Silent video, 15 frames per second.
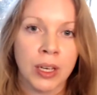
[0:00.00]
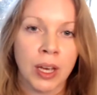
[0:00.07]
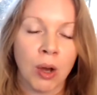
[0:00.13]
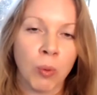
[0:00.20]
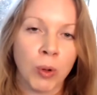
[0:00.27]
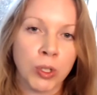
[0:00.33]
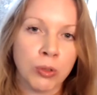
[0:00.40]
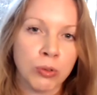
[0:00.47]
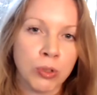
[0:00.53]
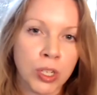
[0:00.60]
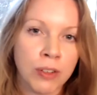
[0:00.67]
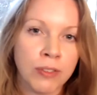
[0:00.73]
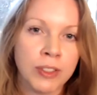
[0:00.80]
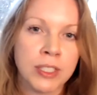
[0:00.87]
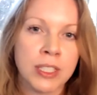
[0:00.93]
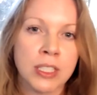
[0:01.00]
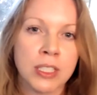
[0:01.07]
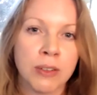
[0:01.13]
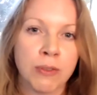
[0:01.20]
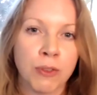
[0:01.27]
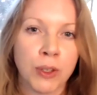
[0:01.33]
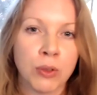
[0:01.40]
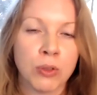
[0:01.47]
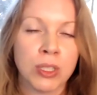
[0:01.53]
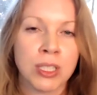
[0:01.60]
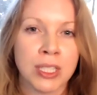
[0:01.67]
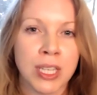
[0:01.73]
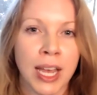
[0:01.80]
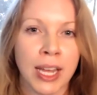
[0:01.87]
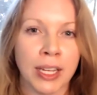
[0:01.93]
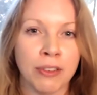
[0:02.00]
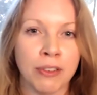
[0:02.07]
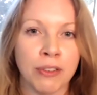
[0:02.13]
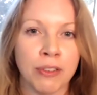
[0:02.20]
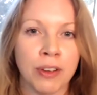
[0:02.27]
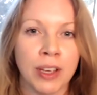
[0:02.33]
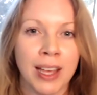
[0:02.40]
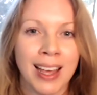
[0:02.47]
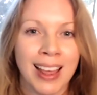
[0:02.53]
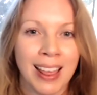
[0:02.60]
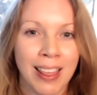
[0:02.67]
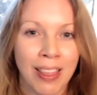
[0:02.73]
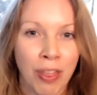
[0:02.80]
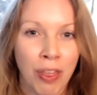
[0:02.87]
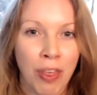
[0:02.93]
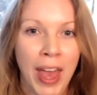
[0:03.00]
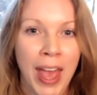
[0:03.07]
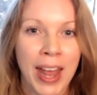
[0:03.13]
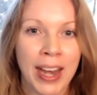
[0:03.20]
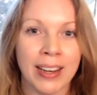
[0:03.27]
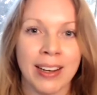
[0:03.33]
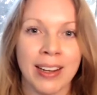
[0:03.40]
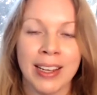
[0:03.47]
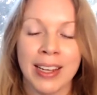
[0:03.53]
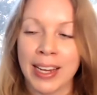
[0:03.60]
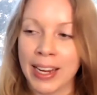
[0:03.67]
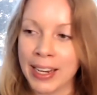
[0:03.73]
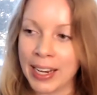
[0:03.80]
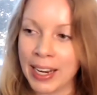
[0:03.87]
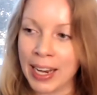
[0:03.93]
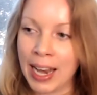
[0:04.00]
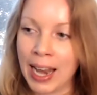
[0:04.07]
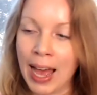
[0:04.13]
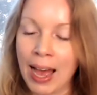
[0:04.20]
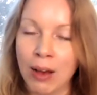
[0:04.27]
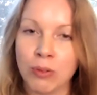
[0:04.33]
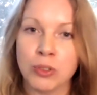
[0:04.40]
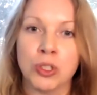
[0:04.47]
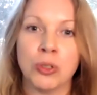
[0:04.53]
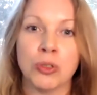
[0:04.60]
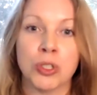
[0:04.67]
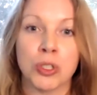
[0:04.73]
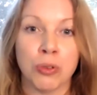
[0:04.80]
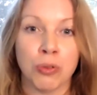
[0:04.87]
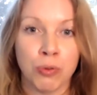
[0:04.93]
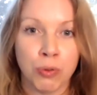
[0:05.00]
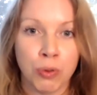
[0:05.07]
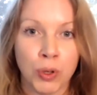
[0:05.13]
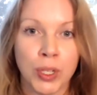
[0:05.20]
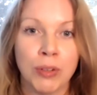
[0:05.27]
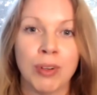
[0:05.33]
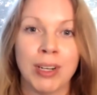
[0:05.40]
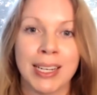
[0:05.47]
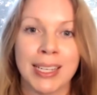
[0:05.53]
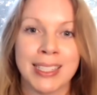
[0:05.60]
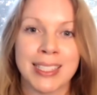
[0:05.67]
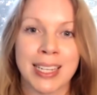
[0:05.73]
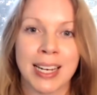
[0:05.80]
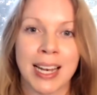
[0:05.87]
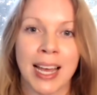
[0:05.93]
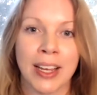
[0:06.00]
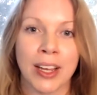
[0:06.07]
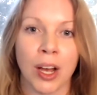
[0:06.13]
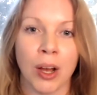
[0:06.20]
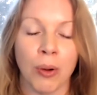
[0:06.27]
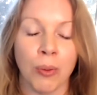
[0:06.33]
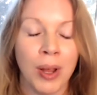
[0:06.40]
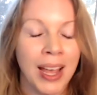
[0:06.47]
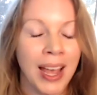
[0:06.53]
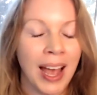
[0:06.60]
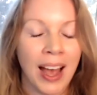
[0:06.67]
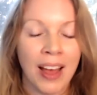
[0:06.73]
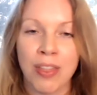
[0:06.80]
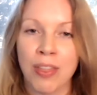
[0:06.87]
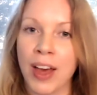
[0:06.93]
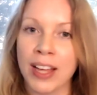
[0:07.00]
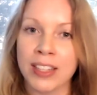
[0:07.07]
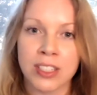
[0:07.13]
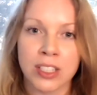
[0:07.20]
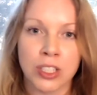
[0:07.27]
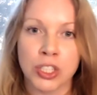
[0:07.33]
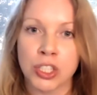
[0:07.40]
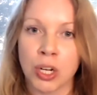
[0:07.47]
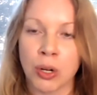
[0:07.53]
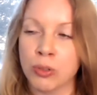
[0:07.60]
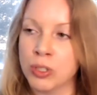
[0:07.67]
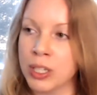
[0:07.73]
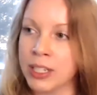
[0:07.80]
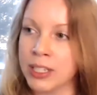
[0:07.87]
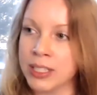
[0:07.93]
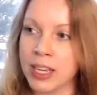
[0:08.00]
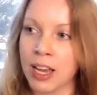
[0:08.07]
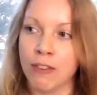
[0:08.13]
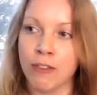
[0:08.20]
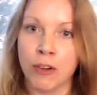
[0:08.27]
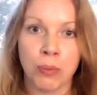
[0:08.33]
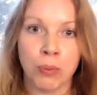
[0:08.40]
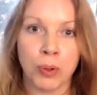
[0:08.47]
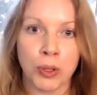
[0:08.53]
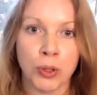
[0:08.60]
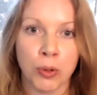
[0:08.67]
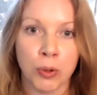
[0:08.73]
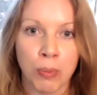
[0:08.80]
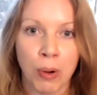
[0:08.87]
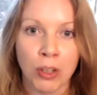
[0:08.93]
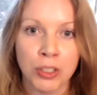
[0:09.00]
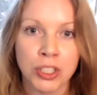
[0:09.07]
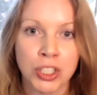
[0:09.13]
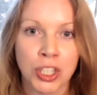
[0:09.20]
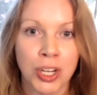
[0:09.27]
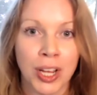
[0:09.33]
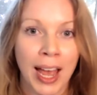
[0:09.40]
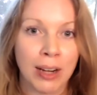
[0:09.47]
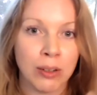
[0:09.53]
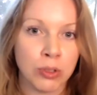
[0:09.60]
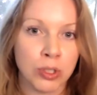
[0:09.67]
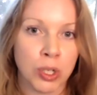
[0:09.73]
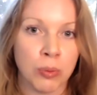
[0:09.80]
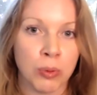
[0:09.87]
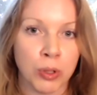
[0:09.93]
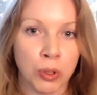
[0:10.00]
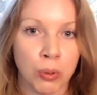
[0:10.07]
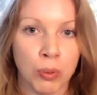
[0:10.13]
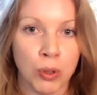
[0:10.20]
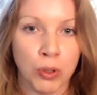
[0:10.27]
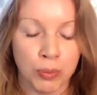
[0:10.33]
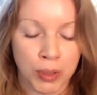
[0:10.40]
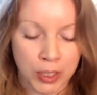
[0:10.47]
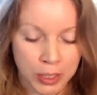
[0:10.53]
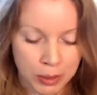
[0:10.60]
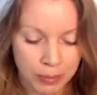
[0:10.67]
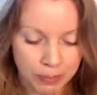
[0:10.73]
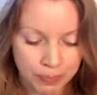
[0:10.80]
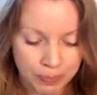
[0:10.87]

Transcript: And when your nervous system feels safe, then it allows you to fully release and let go. And that's going to show itself up with your posture and also with your movement.